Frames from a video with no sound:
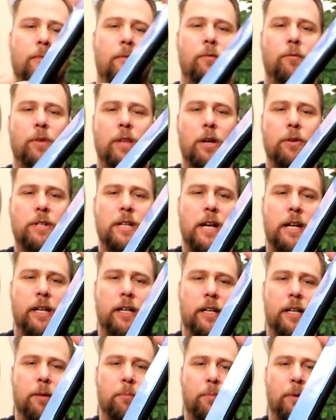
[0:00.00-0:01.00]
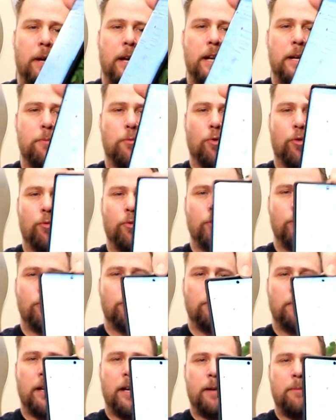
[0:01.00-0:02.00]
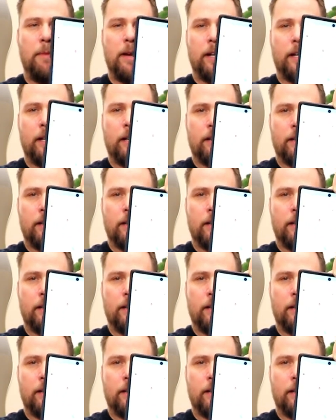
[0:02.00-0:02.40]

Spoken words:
without taking up any more room and making